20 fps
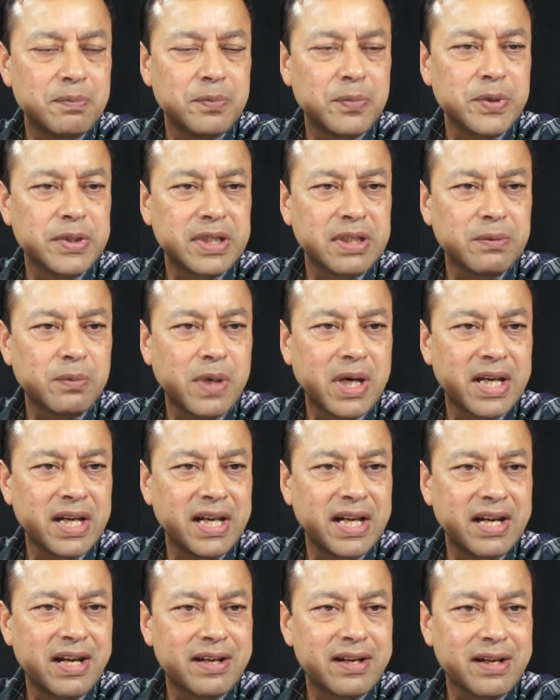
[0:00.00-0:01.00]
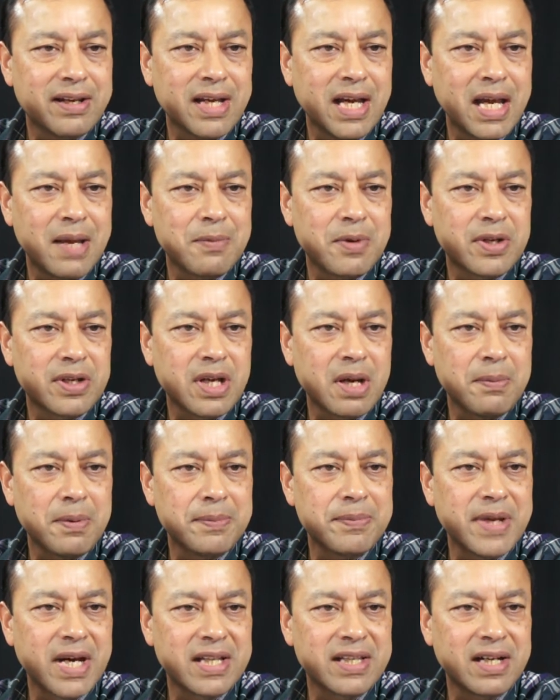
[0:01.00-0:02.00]
put one layer at a time on top
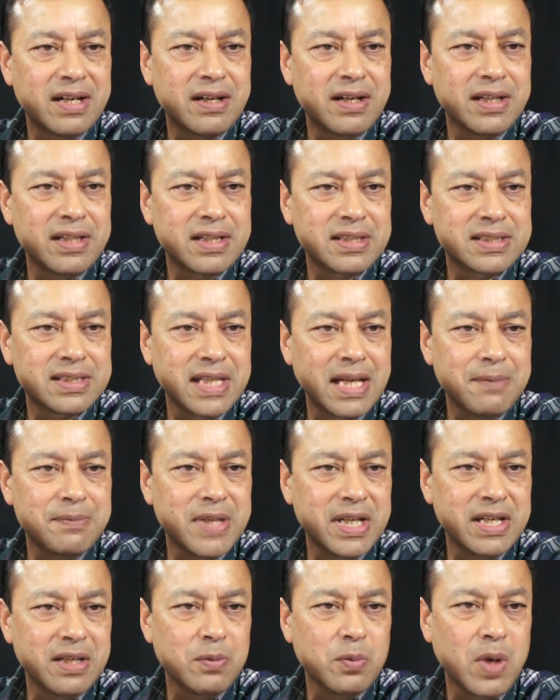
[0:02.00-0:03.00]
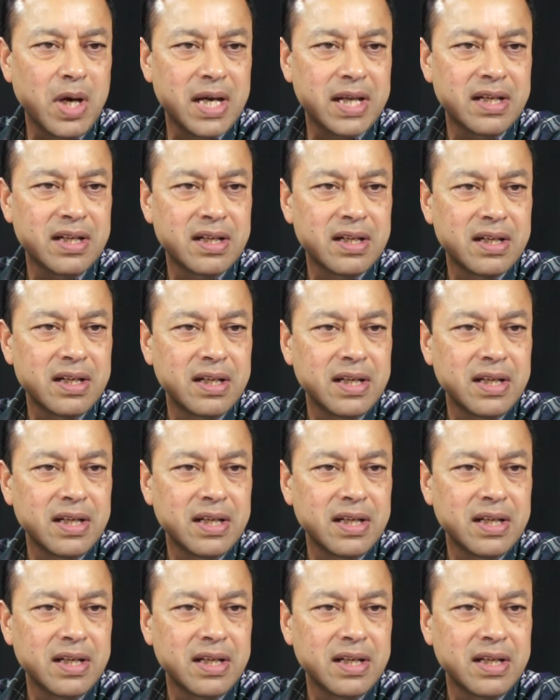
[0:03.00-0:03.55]
of the other in the shape that you want.